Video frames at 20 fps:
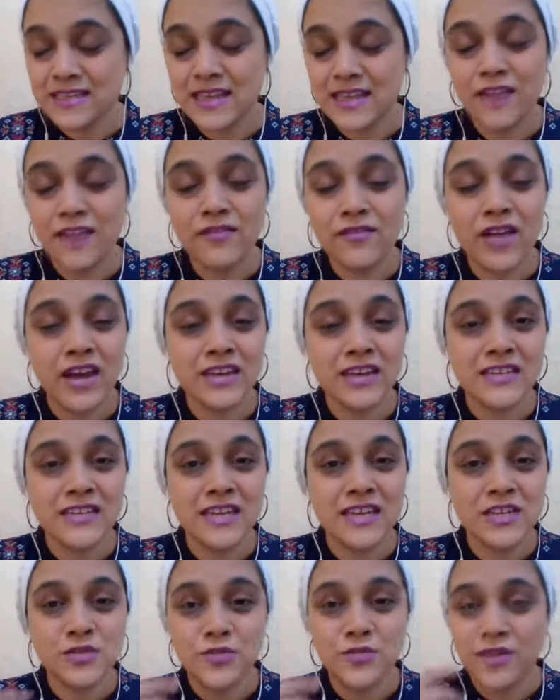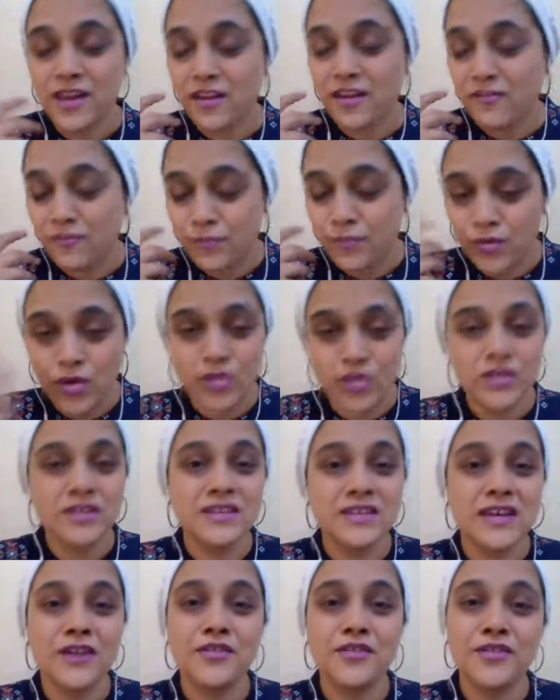I've had days when I've
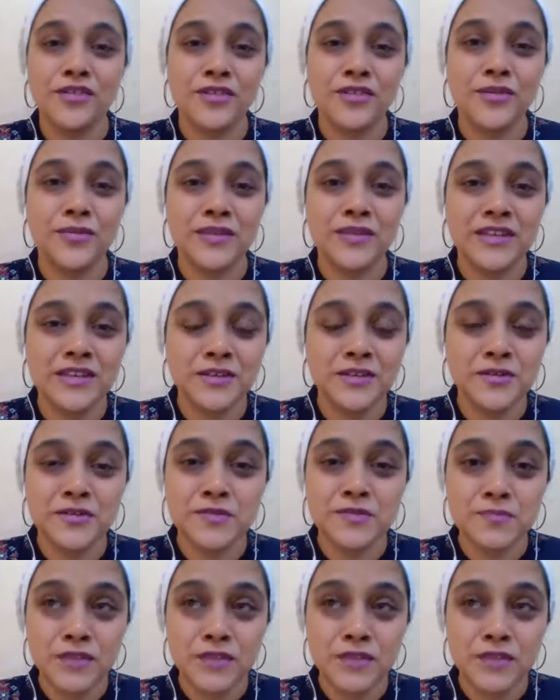broken down on the videos